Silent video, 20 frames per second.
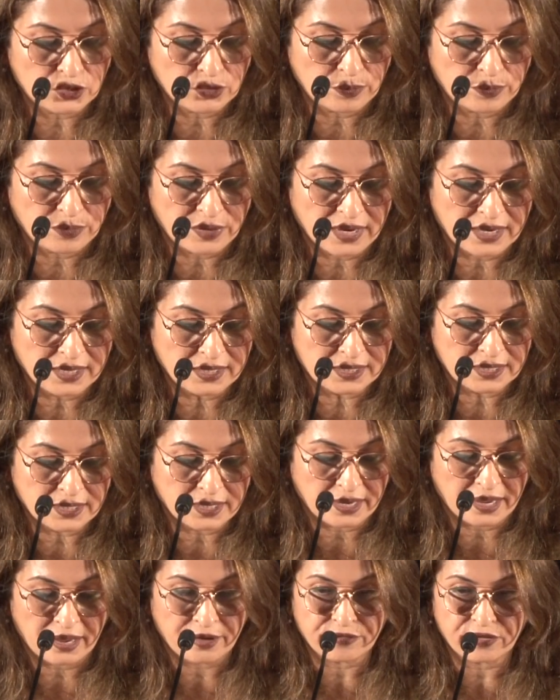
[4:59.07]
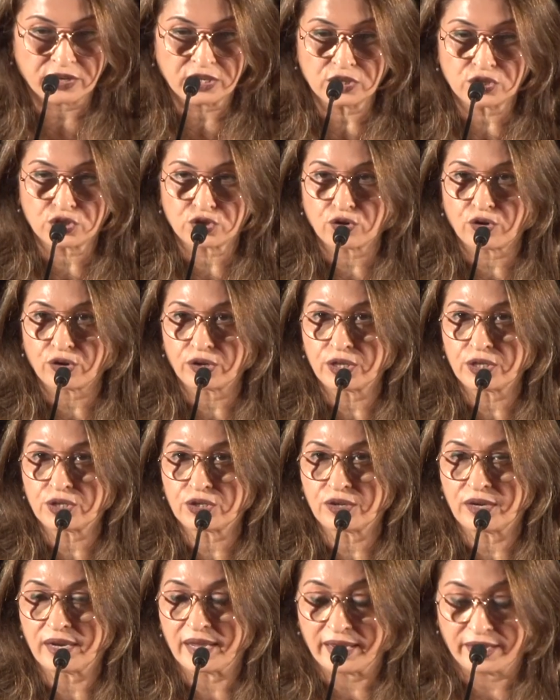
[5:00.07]
to bring every story
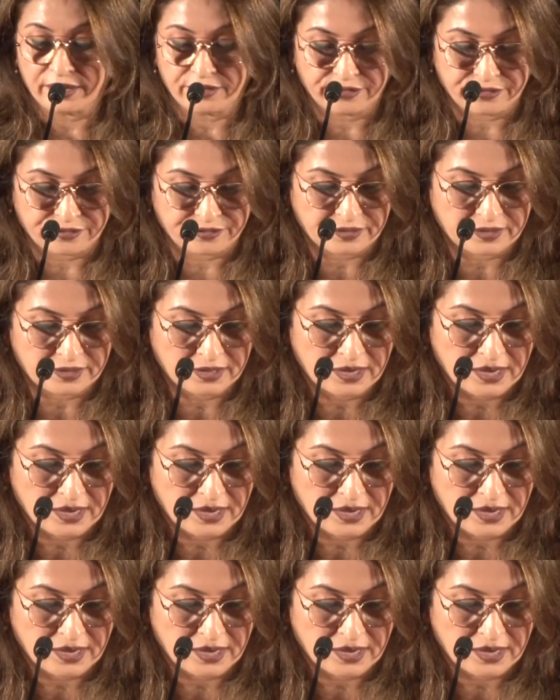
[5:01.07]
to life.